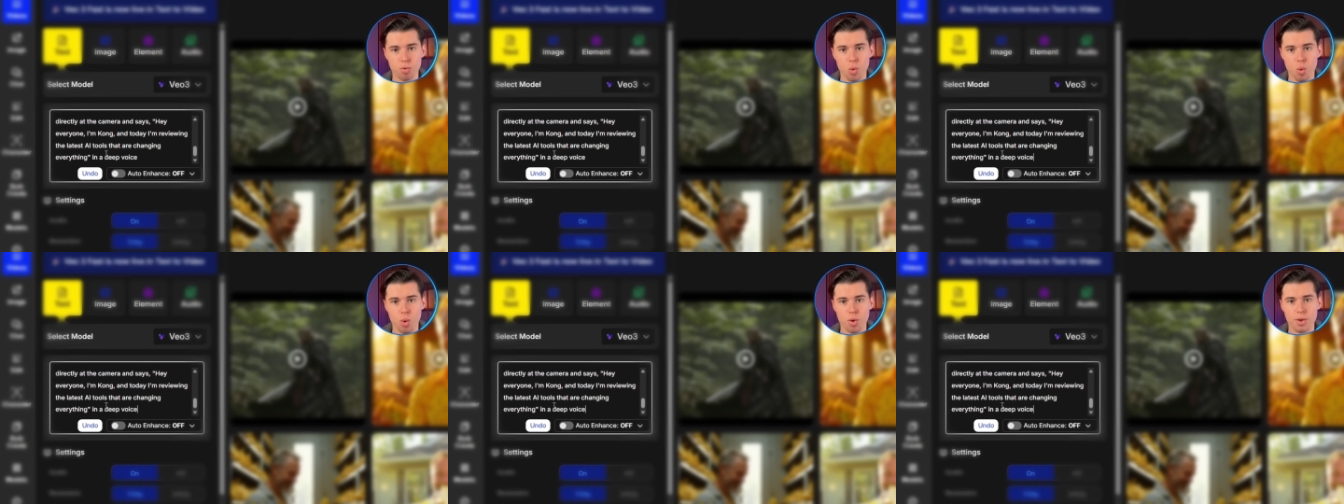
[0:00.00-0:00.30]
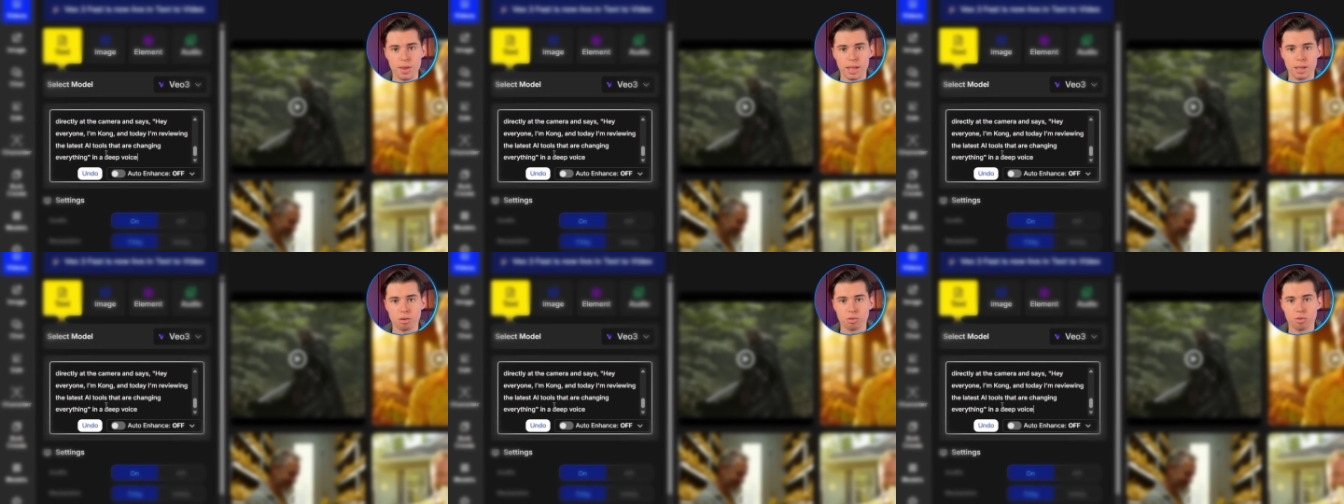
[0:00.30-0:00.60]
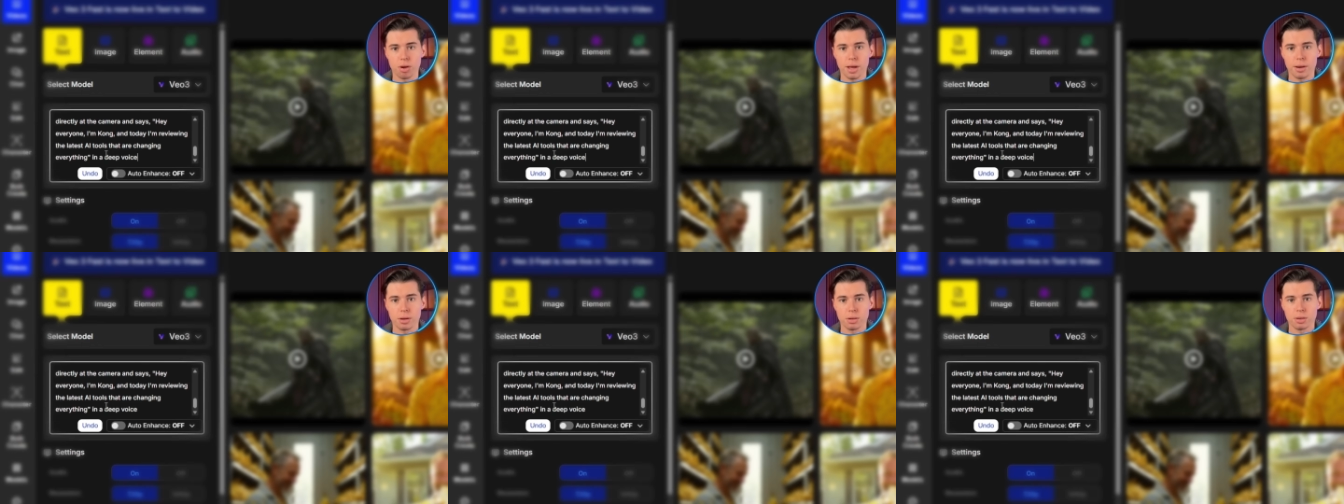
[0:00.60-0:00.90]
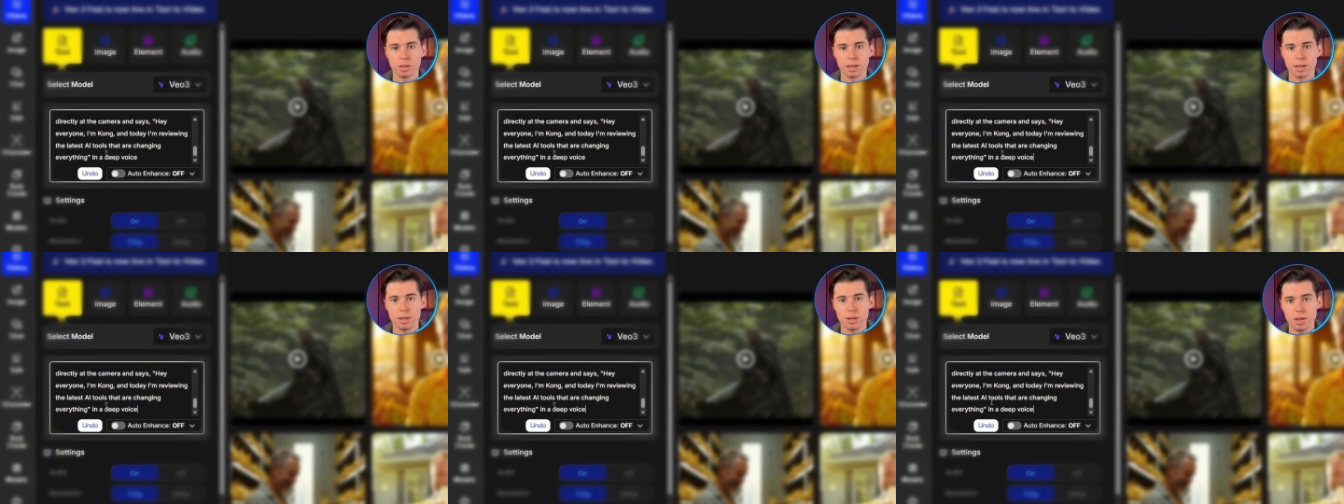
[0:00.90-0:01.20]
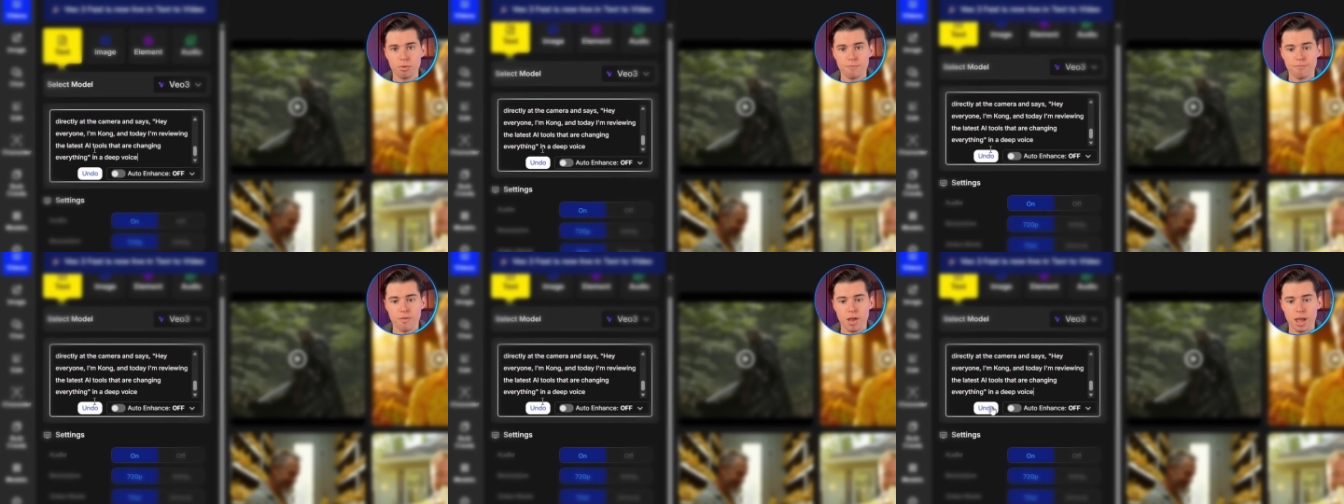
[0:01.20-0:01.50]
or "excitedly"
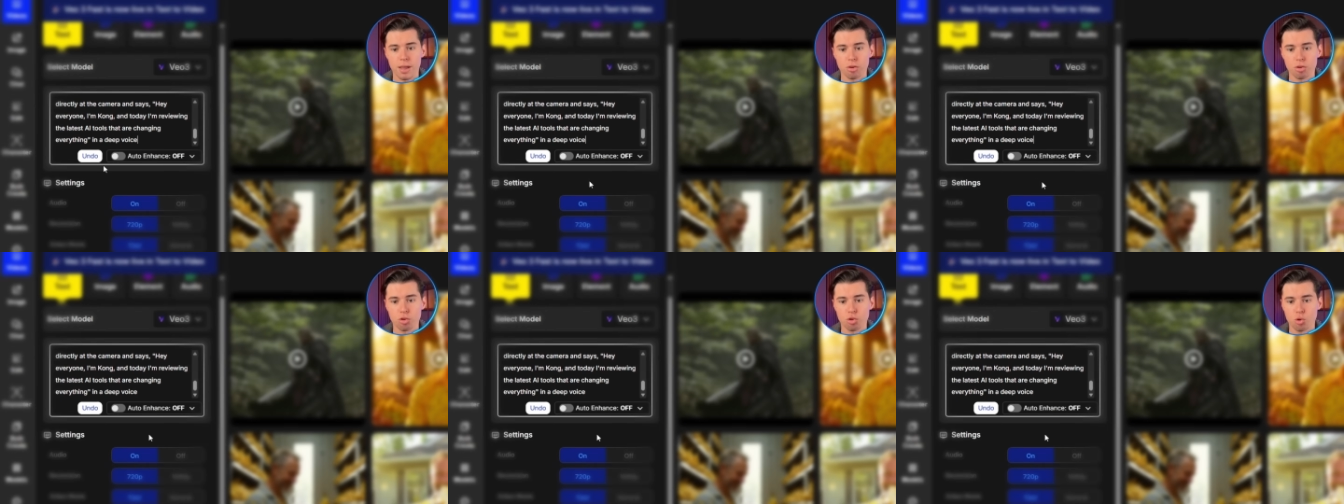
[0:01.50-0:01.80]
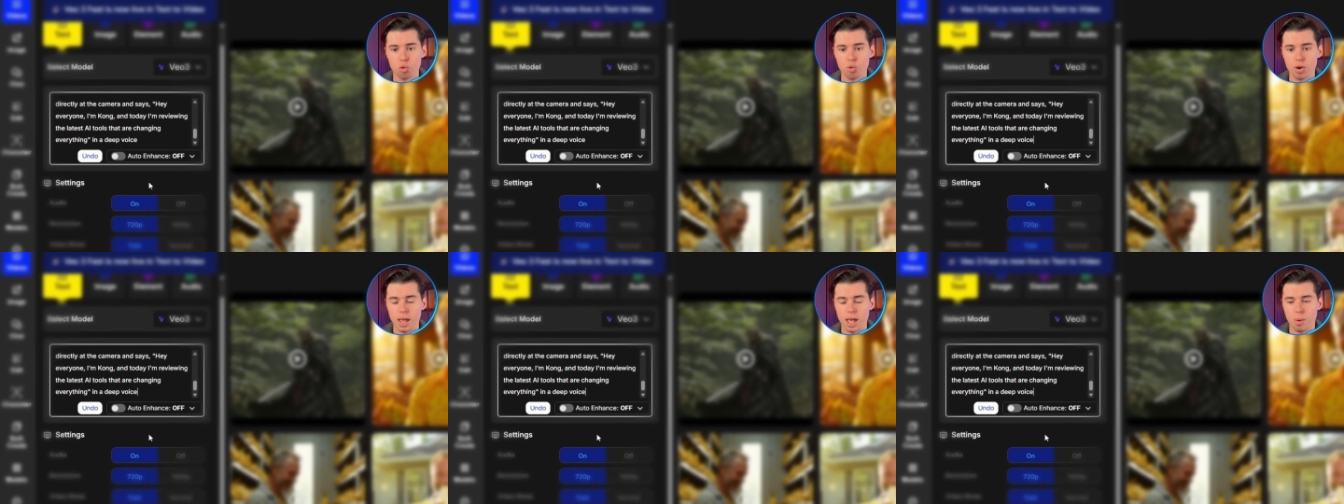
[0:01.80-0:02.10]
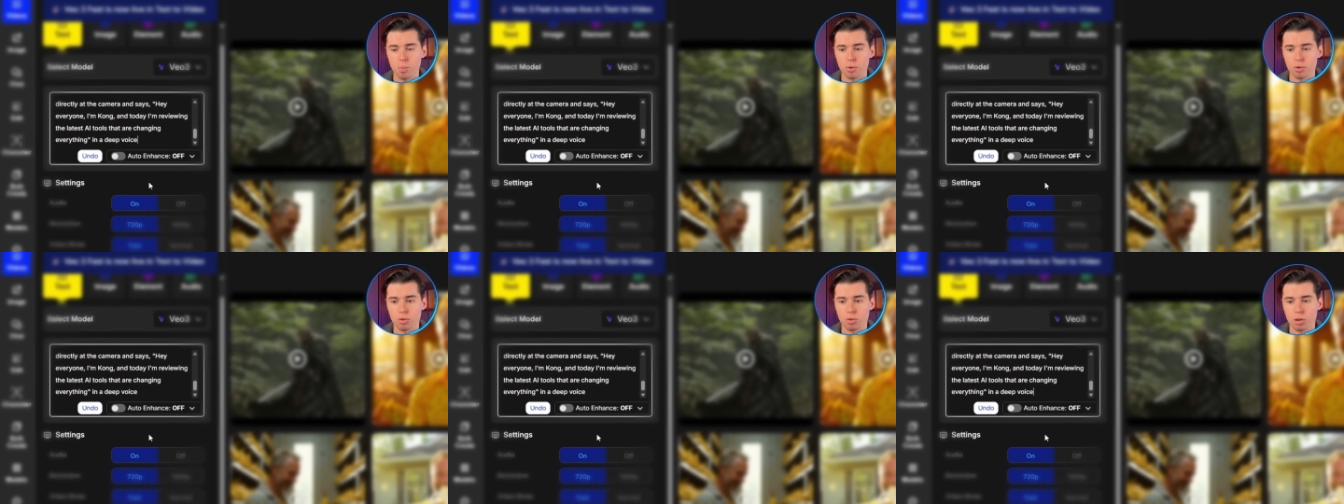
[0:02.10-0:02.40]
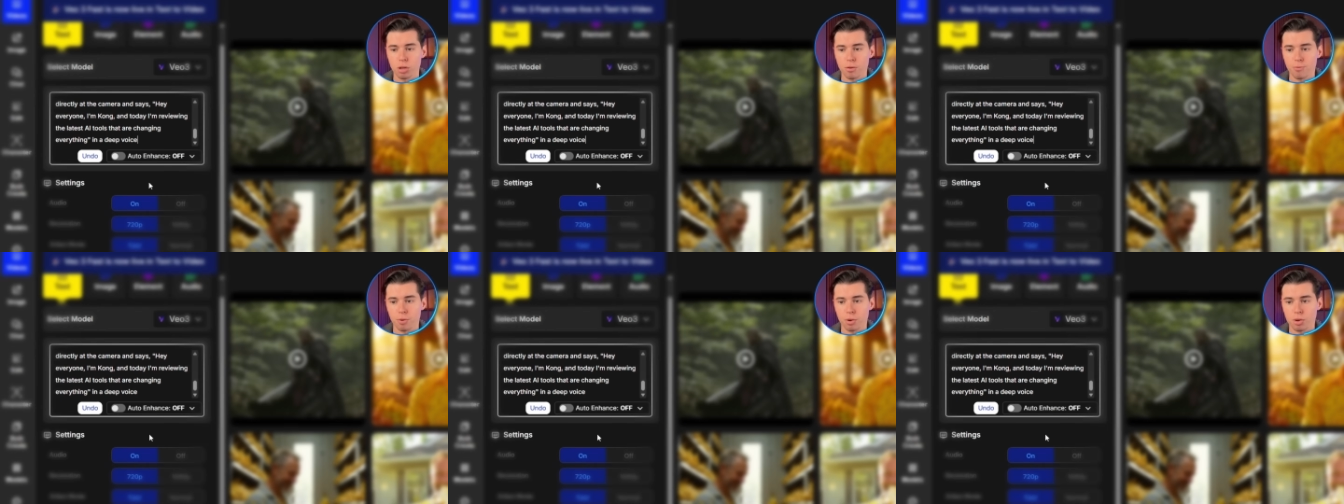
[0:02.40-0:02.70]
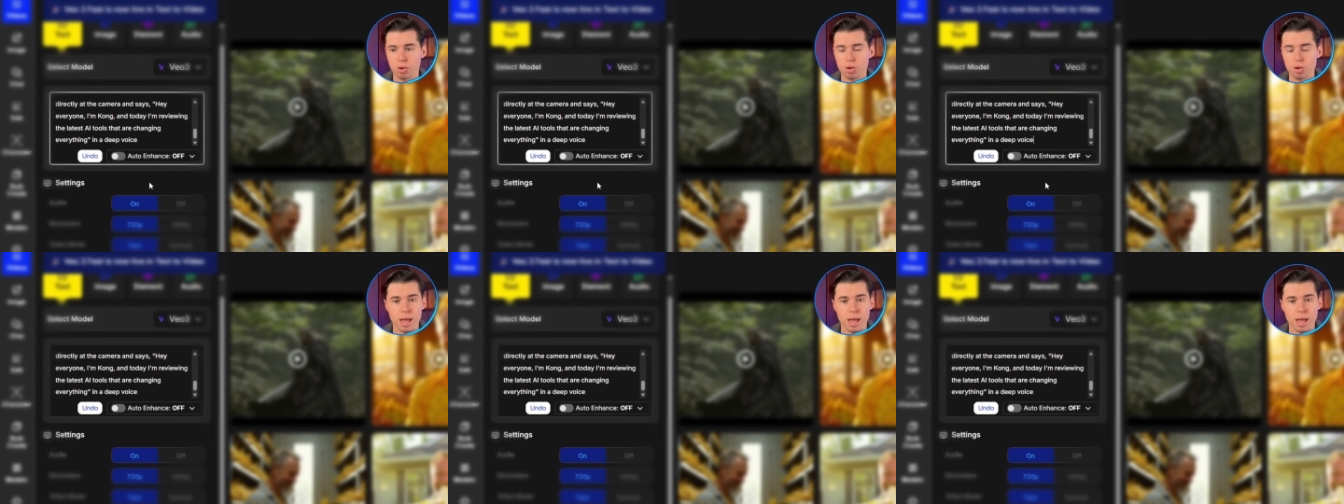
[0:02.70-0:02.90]
to fine-tune how it's delivered.